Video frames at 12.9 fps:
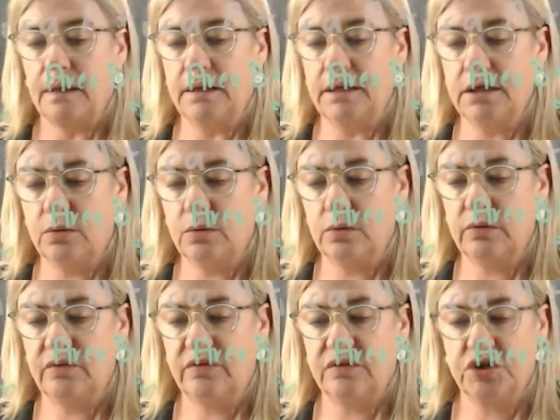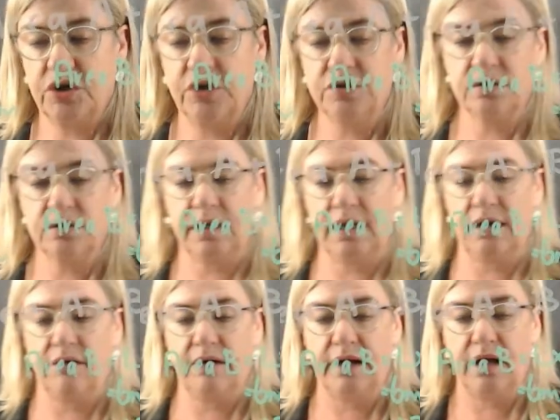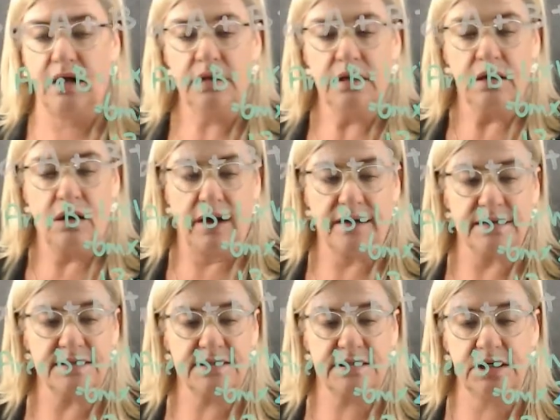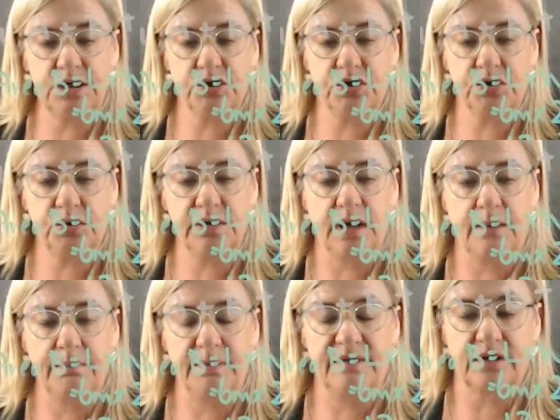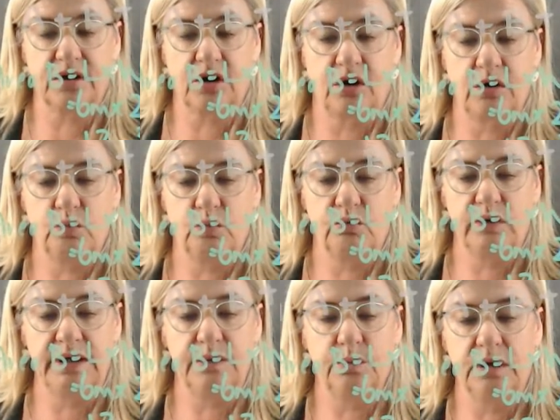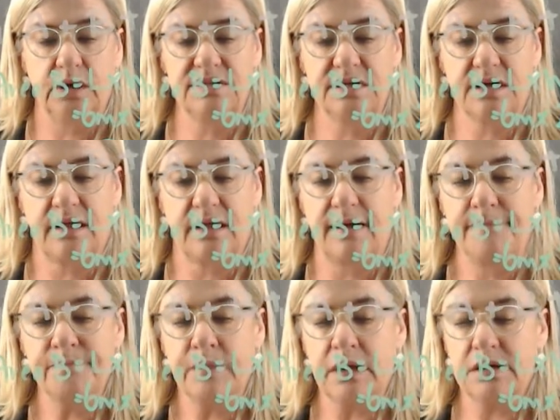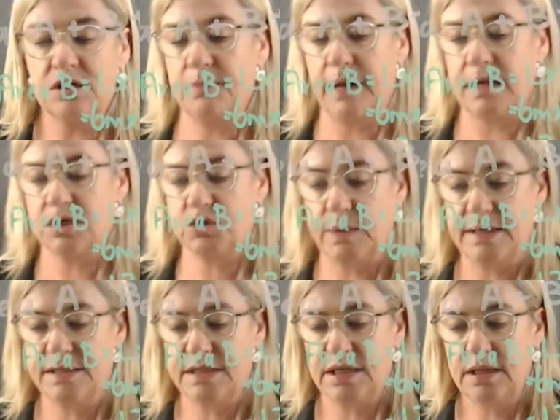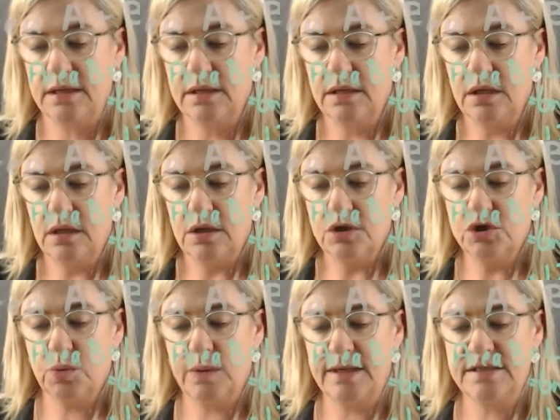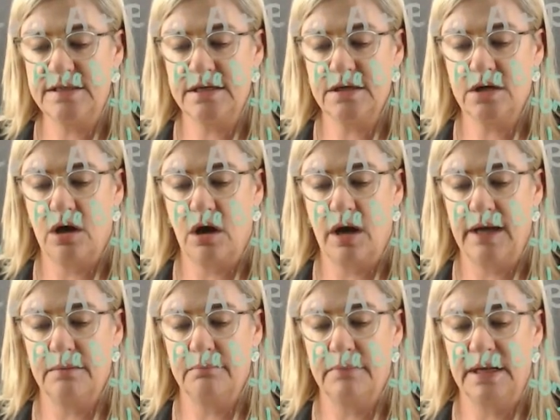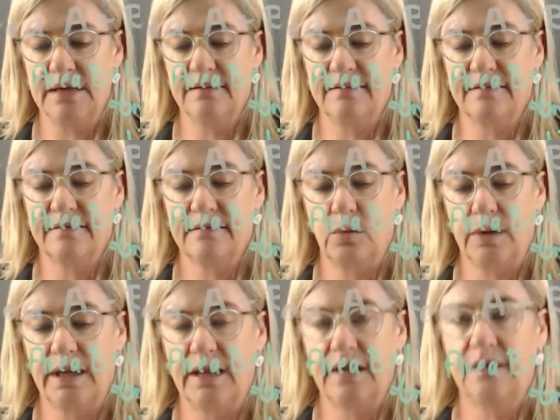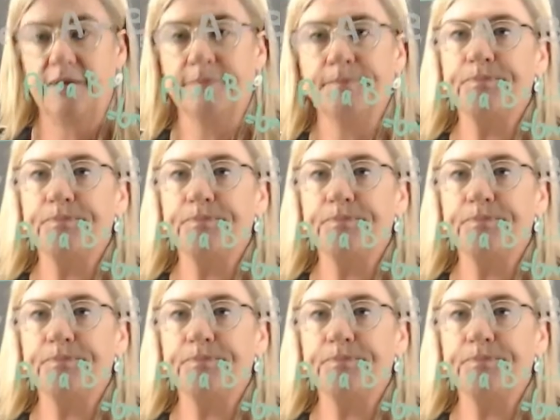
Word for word: equals total area I can see two numbers that go really well together to make 20, 29 meters squared,